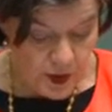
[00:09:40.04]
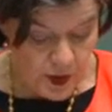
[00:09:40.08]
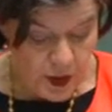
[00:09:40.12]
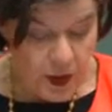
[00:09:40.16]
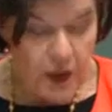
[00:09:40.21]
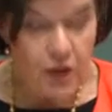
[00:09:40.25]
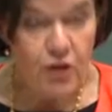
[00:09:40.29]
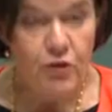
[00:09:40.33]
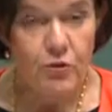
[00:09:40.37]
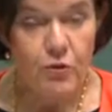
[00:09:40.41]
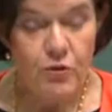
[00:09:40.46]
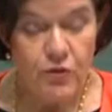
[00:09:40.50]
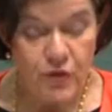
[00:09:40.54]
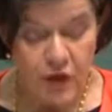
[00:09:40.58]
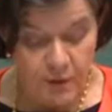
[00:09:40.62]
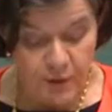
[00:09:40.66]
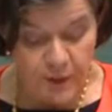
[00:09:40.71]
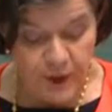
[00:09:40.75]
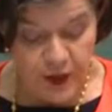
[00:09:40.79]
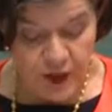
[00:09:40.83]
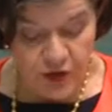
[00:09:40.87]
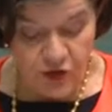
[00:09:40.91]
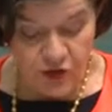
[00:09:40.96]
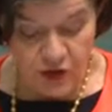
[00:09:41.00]
It is with
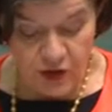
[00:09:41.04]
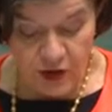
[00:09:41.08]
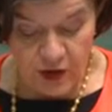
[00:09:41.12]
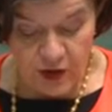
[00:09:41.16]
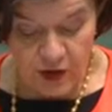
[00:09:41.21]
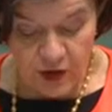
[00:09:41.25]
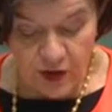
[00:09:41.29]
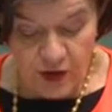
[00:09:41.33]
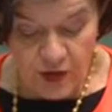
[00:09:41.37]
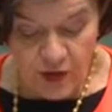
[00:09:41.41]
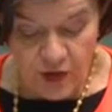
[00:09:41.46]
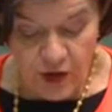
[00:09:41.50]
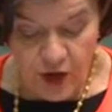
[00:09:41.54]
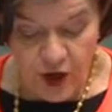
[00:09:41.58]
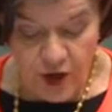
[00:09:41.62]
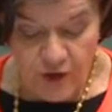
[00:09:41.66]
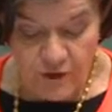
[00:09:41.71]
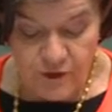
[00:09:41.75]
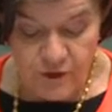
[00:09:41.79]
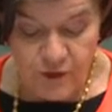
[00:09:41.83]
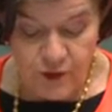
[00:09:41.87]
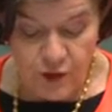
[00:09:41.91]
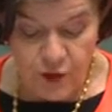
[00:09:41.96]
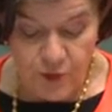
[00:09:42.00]
pleasure that I
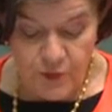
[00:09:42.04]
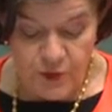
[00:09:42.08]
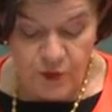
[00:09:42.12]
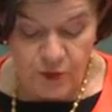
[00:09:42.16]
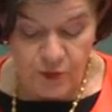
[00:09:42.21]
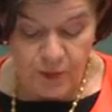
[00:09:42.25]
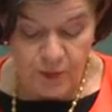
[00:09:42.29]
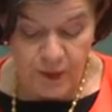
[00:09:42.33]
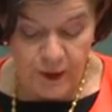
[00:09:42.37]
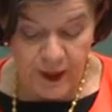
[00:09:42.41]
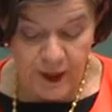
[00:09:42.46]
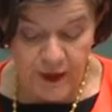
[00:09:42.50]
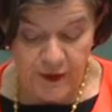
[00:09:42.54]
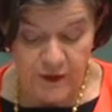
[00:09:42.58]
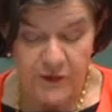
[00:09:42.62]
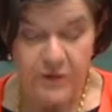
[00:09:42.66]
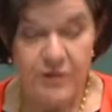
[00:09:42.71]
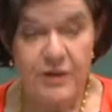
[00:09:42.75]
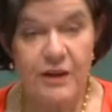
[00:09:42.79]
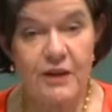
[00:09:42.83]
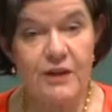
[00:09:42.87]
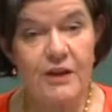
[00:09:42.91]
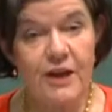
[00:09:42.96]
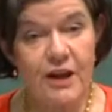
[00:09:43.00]
inform this place
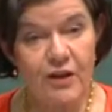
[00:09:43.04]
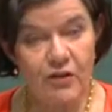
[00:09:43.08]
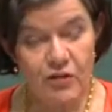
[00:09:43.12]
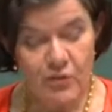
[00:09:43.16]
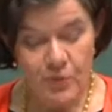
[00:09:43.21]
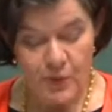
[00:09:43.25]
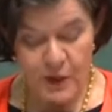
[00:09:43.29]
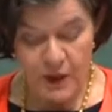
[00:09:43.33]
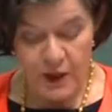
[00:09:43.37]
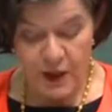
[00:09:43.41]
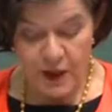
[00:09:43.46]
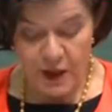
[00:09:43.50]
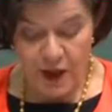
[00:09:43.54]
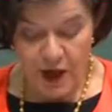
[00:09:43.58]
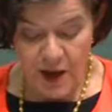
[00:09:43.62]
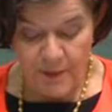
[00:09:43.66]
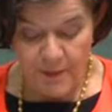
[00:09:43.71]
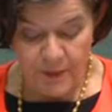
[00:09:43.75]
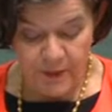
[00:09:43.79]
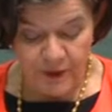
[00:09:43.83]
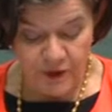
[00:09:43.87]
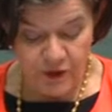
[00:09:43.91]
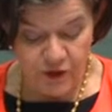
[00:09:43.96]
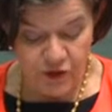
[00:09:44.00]
that next week
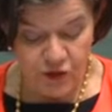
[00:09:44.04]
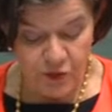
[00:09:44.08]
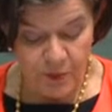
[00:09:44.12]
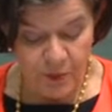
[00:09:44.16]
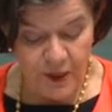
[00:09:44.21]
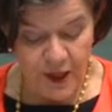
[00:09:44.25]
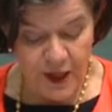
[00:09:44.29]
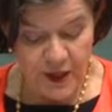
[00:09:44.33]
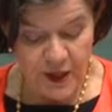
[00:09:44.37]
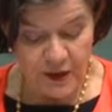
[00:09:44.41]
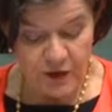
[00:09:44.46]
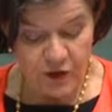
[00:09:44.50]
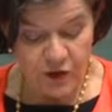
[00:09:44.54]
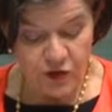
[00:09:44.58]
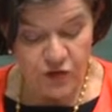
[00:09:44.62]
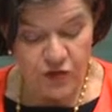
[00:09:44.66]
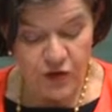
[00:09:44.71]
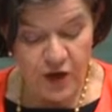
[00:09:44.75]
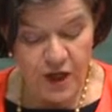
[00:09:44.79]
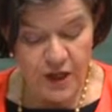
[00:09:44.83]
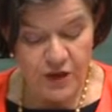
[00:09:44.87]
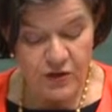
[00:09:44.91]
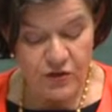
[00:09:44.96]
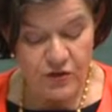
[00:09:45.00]
I'm participating in the
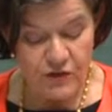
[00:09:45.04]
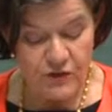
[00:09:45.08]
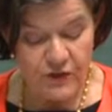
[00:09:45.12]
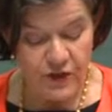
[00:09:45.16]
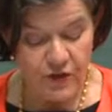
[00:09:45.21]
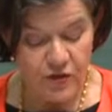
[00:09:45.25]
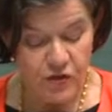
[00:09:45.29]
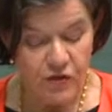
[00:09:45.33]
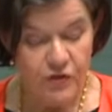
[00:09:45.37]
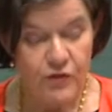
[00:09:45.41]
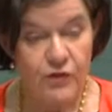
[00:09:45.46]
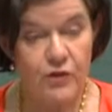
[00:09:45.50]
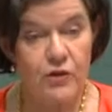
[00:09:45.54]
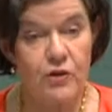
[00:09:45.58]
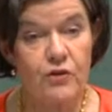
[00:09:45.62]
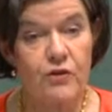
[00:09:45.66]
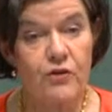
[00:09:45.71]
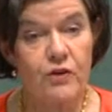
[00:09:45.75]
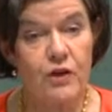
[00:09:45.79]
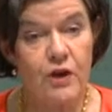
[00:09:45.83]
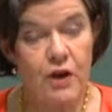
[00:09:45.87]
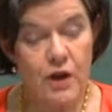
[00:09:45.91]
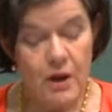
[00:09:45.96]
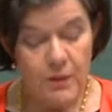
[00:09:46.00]
Australian Defence
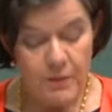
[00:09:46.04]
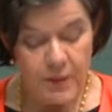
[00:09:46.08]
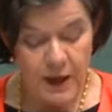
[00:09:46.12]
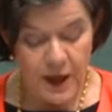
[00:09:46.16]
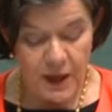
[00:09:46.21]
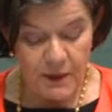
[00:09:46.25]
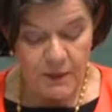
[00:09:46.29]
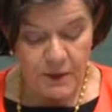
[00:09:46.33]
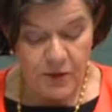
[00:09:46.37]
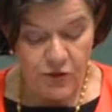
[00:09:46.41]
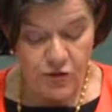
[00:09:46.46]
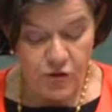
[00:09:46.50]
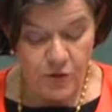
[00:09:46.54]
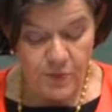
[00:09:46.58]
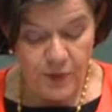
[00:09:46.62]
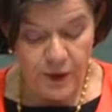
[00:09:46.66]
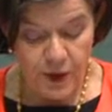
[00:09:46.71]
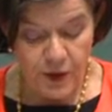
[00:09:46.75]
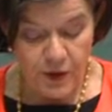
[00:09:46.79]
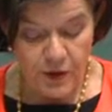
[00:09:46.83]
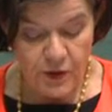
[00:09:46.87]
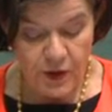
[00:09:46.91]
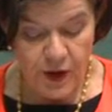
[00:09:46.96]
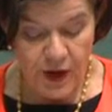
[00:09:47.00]
Force parliamentary
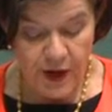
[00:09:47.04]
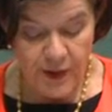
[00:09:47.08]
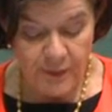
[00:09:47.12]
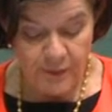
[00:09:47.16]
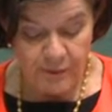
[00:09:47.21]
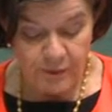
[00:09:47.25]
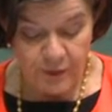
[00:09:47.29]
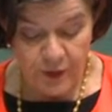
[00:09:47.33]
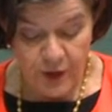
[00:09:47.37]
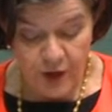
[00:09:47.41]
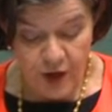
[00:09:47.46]
program.